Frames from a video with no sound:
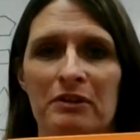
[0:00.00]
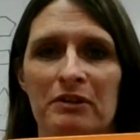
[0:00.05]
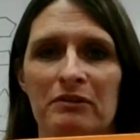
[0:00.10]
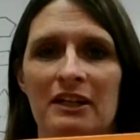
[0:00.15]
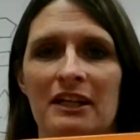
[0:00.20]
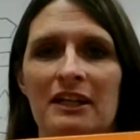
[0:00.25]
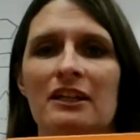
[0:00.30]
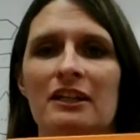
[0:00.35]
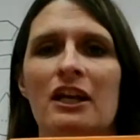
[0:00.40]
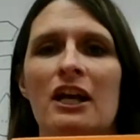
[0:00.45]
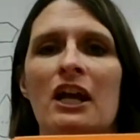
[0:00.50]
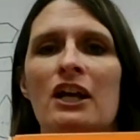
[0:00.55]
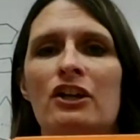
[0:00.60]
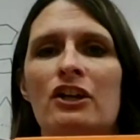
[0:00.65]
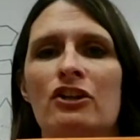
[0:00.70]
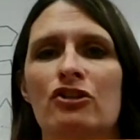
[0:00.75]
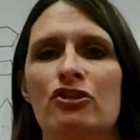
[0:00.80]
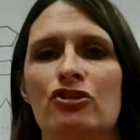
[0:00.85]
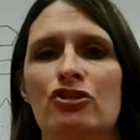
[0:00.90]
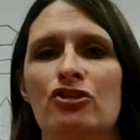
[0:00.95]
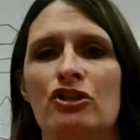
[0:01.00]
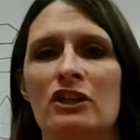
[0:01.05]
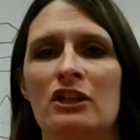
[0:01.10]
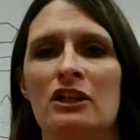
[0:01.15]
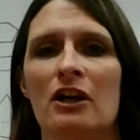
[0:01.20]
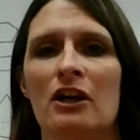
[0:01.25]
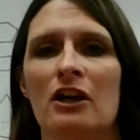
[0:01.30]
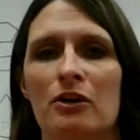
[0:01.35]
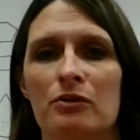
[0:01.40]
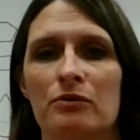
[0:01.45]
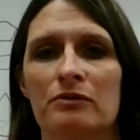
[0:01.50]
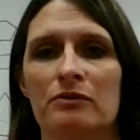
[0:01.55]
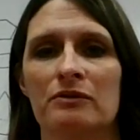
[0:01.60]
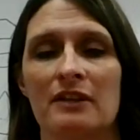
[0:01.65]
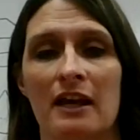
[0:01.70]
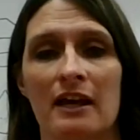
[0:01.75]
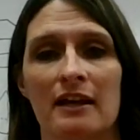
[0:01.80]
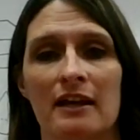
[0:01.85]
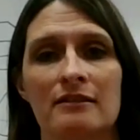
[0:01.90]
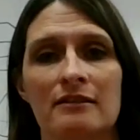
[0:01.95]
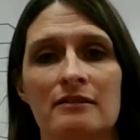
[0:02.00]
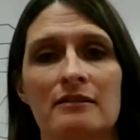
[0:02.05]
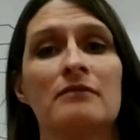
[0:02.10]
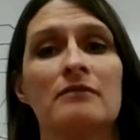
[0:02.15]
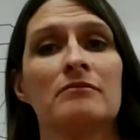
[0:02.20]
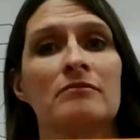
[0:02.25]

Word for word: read it. G-O says,